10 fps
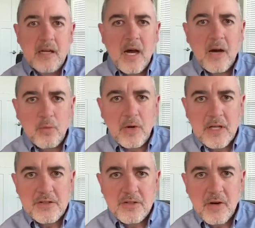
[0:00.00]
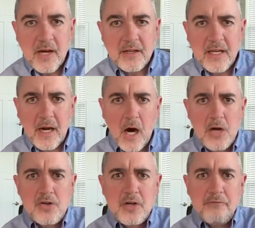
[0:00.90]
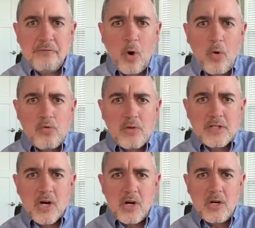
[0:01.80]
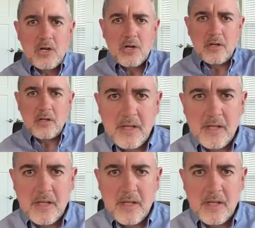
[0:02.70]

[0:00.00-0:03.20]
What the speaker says: God will get you out of debt. Hundredfold return.